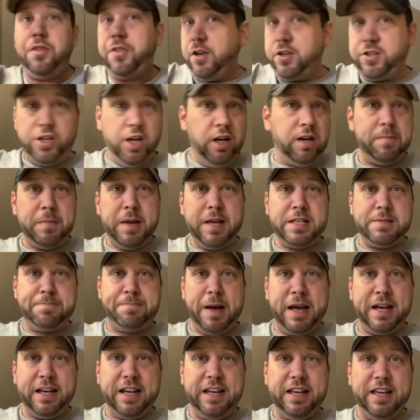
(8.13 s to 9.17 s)
The Jumpman's
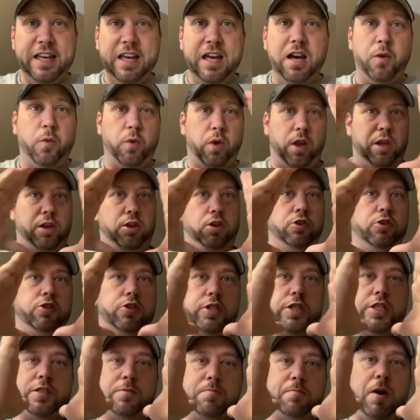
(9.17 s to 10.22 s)
back again with a
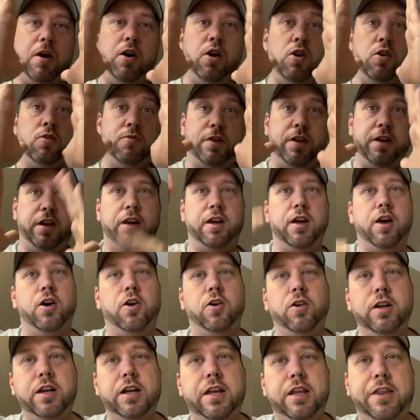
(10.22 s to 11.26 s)
little small
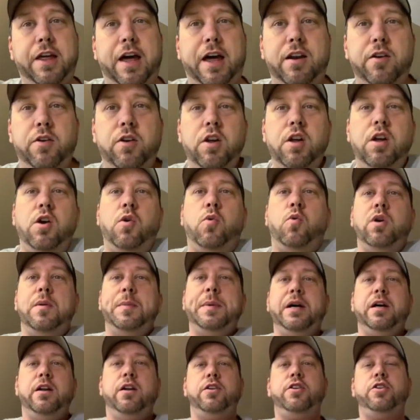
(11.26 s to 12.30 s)
video. Look at that. What
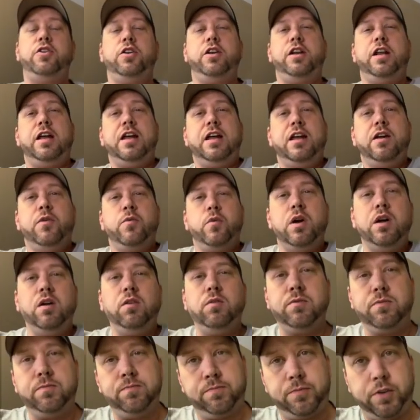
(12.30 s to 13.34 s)
am I going to do today?
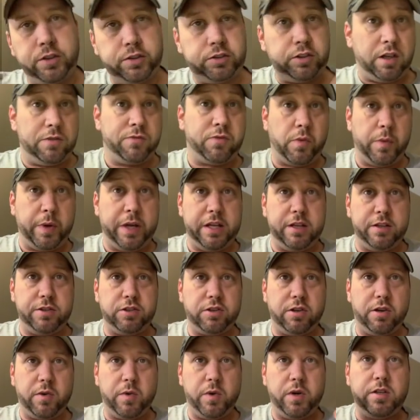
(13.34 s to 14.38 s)
Well, first off, before we get to
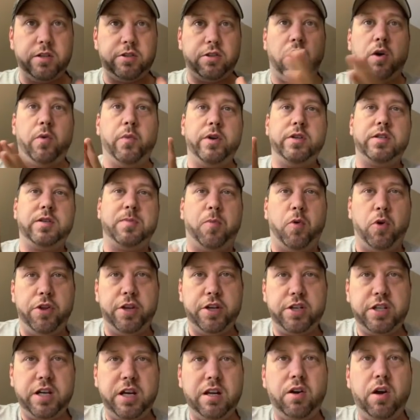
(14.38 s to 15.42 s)
Star Wars, as always, support
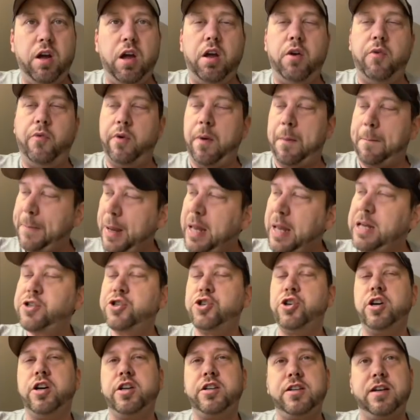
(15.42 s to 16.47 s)
this channel. Head over to
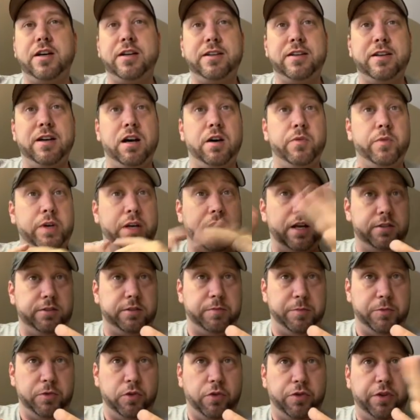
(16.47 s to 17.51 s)
Patreon dot com. We got
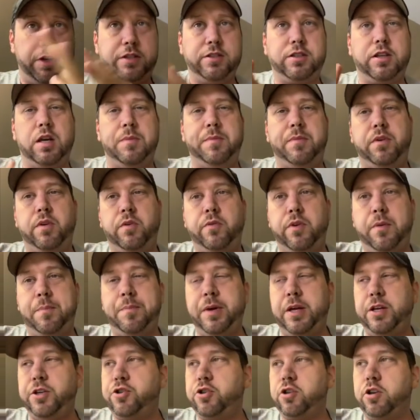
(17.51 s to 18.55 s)
some new things coming over to
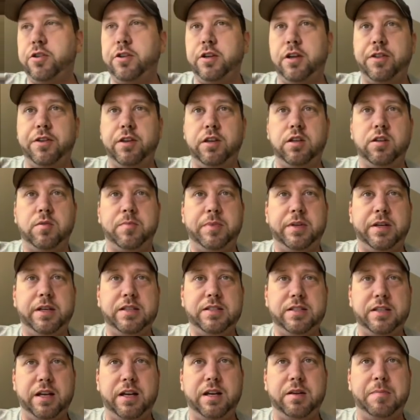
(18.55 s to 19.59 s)
Patreon that I think you'll be
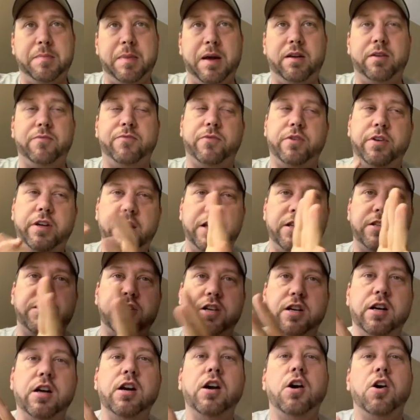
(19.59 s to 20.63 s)
excited about for next
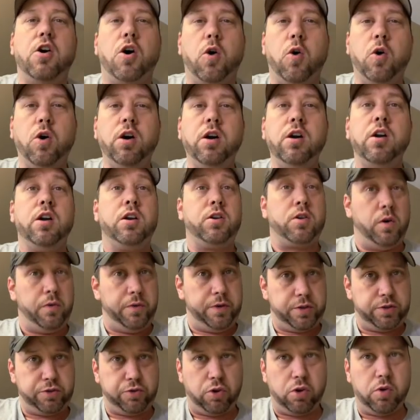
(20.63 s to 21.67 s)
year. Or go
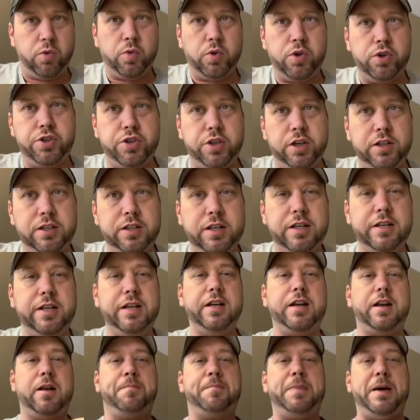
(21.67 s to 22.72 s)
to Star Wars Junk dot
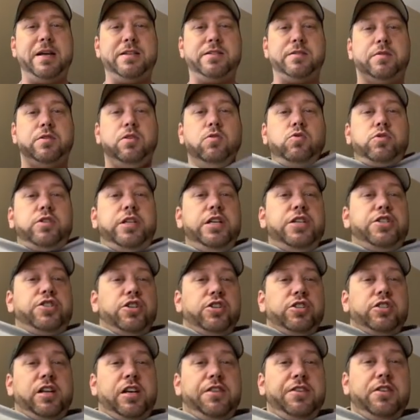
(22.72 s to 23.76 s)
net and buy some cool
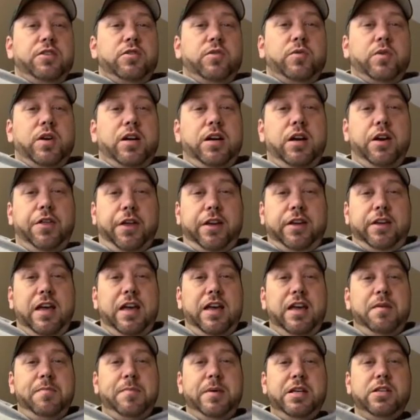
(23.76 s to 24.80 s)
t-shirts like this one right here, the
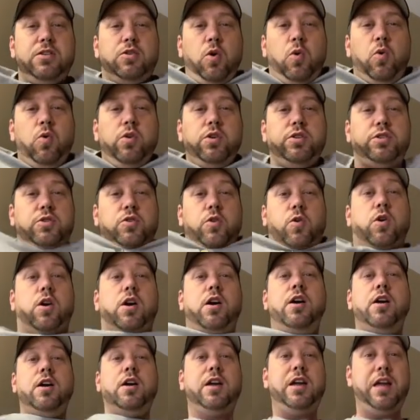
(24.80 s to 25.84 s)
K B Toy
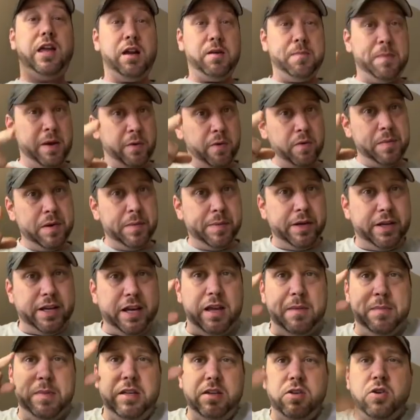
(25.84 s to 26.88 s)
Store. Anybody remember
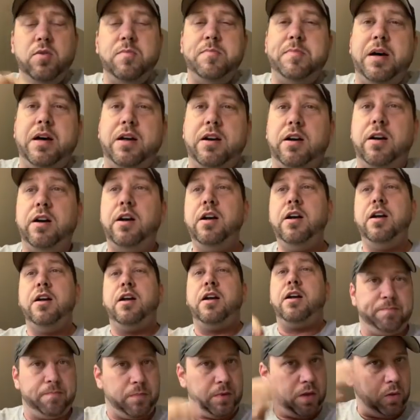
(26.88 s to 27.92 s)
K B? You better.
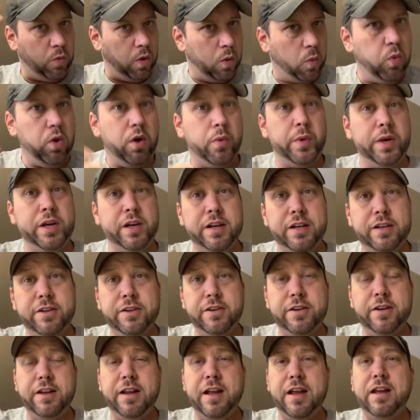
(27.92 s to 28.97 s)
Well, what are we going to
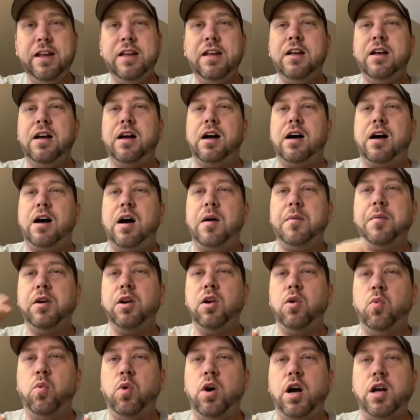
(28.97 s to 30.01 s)
do today? I'm
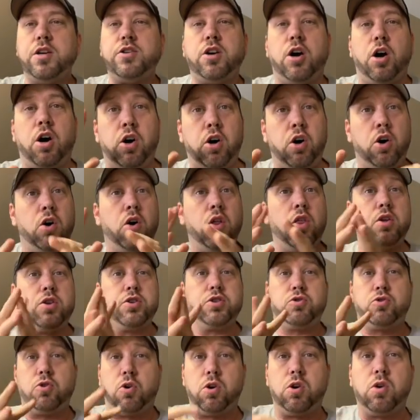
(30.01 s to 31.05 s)
going to watch all the
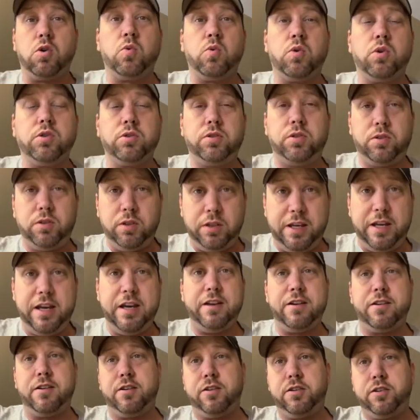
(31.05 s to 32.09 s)
Star Wars
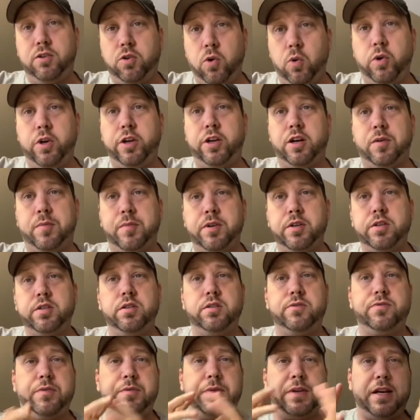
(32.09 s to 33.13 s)
Kenner toy
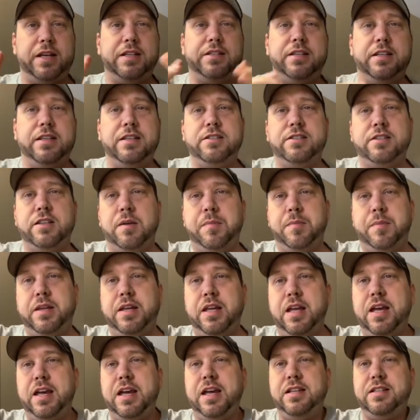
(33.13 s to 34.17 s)
commercials from nineteen
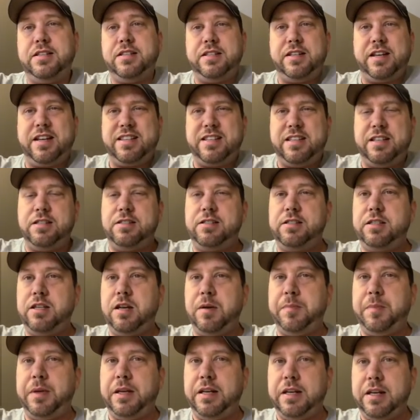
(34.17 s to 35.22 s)
seventy-eight to nineteen
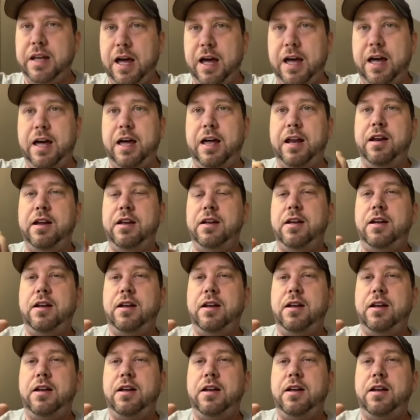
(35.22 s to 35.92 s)
seventy-nine.